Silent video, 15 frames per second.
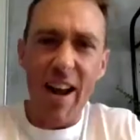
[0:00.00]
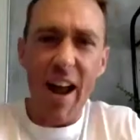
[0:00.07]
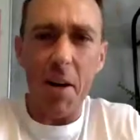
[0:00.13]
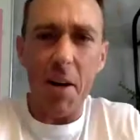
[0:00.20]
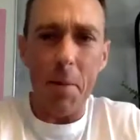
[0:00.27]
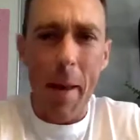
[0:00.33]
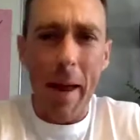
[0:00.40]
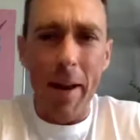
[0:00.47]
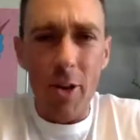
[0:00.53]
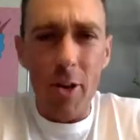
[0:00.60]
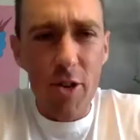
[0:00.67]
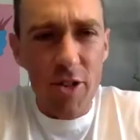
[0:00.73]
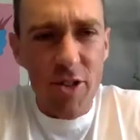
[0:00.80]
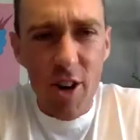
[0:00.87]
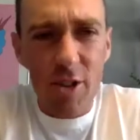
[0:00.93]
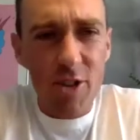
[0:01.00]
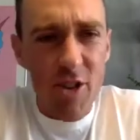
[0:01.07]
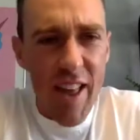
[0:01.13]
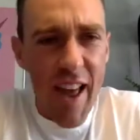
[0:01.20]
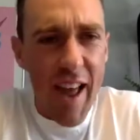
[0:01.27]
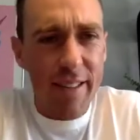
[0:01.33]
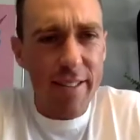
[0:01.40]
just so much new
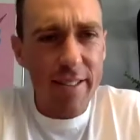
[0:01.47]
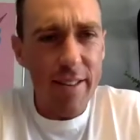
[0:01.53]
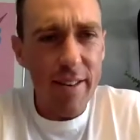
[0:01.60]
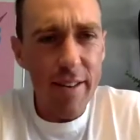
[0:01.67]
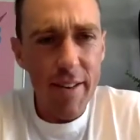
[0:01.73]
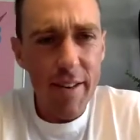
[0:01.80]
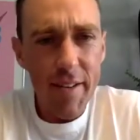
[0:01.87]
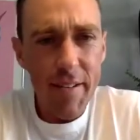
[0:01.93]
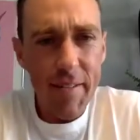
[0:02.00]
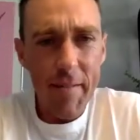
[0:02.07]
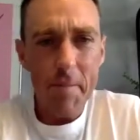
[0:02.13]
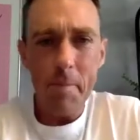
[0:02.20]
technology. Say